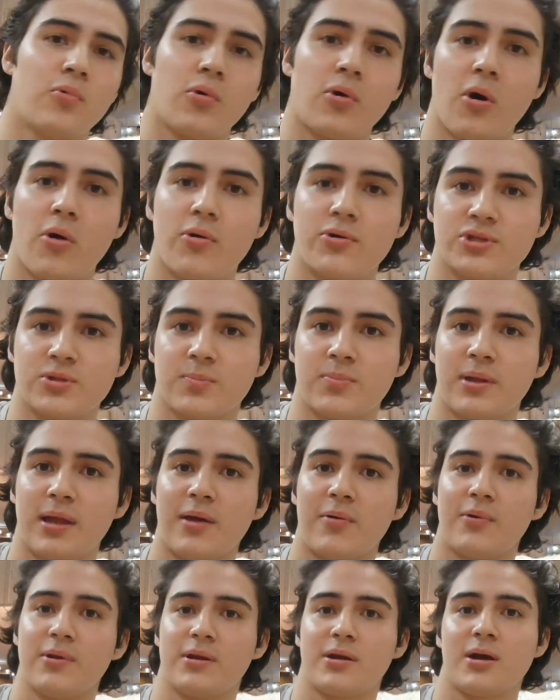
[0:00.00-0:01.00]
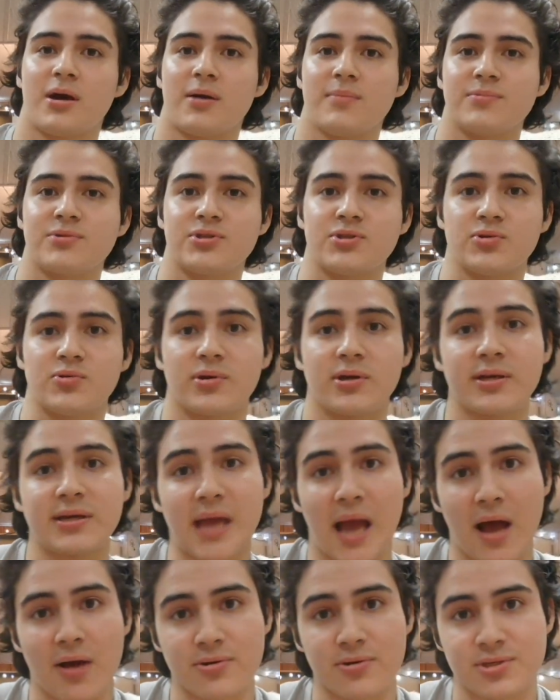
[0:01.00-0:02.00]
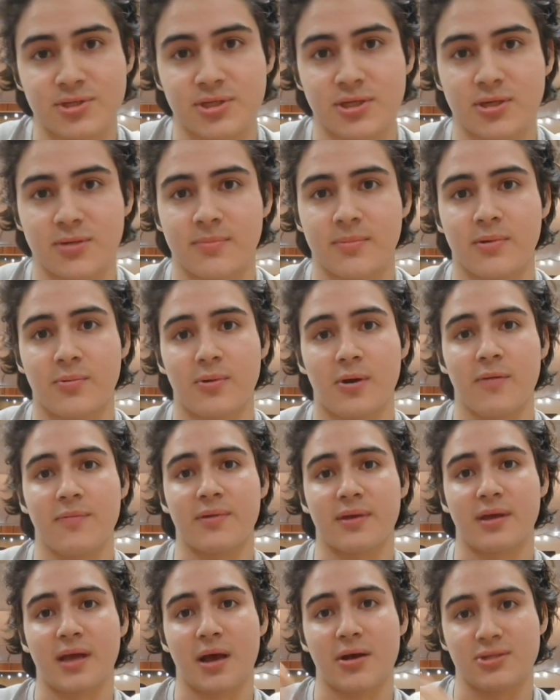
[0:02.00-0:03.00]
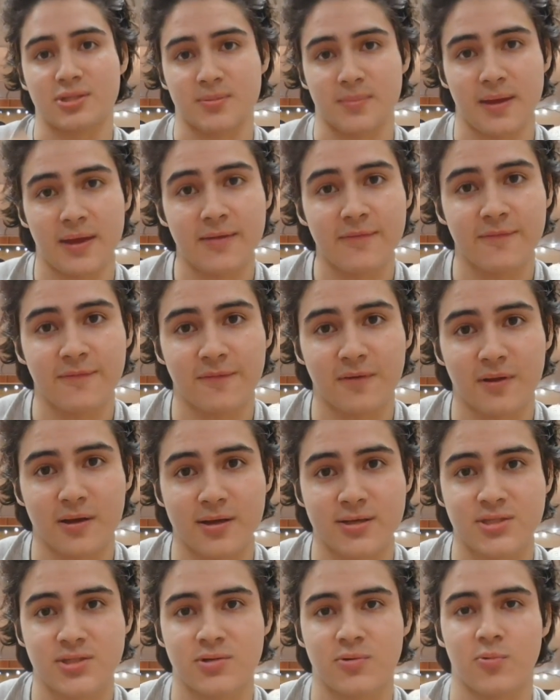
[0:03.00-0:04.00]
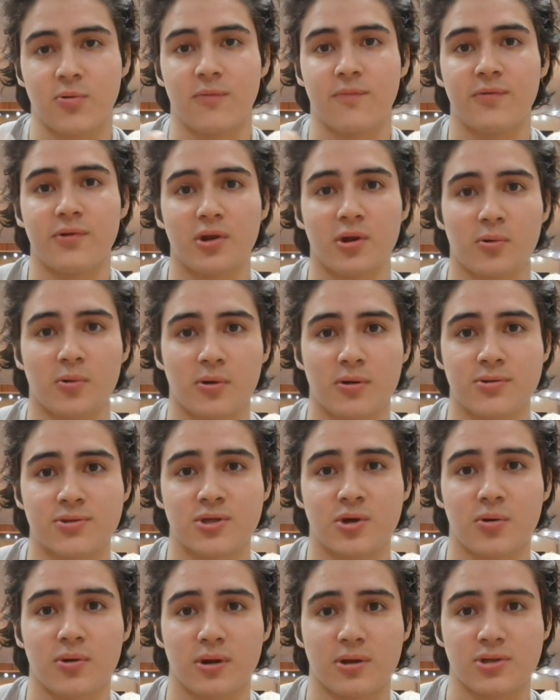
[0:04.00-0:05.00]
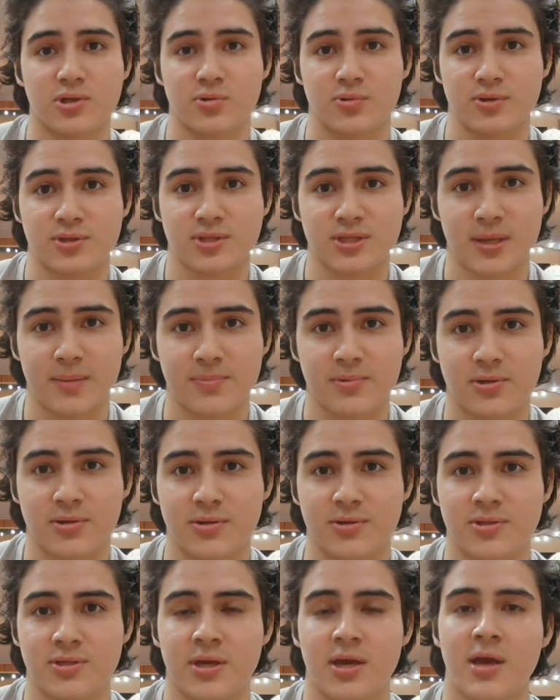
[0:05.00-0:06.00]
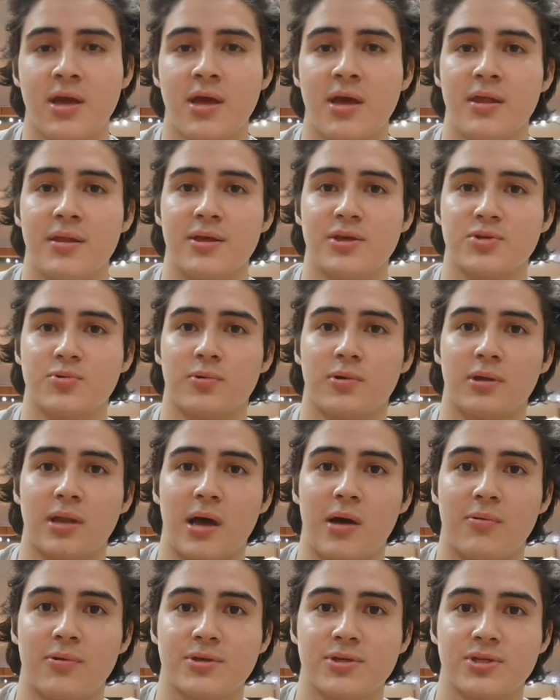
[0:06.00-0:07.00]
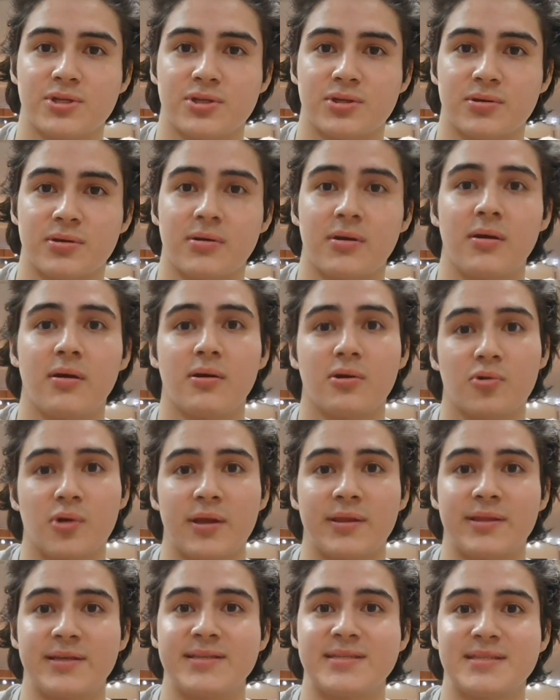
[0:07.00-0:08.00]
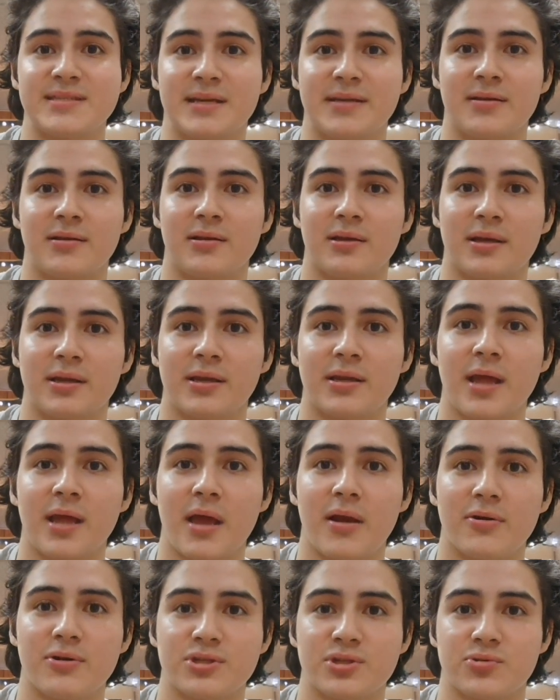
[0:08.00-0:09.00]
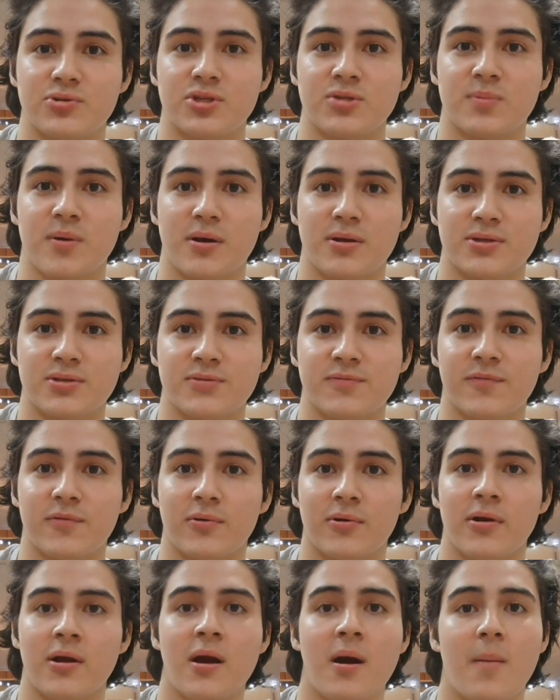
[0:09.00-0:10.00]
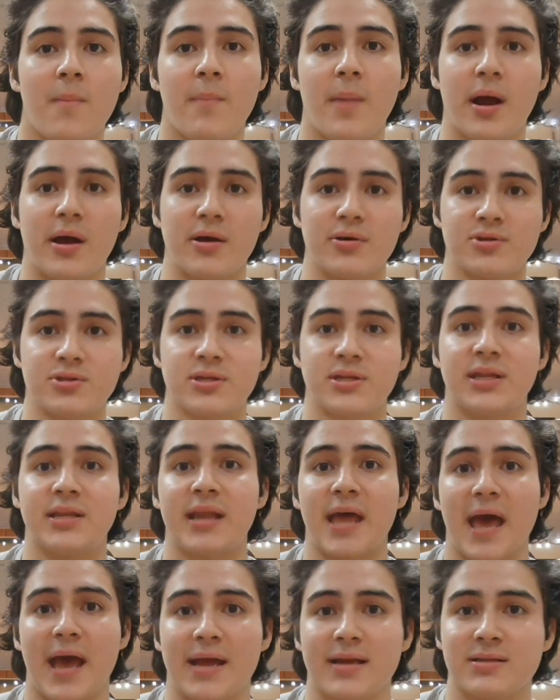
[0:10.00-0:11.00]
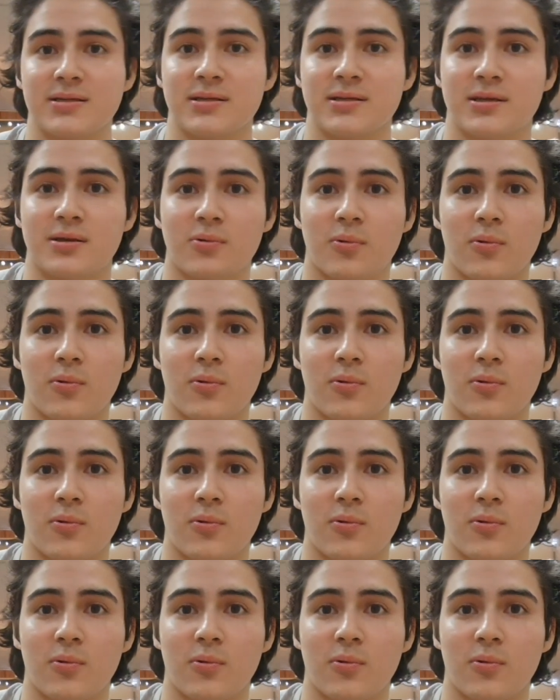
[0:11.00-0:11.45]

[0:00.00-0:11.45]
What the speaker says: go into play when it comes to calcium. We have the calcium influx with neurons going on to receptors. This will allow us to create this signaling and energy response for myosin and actin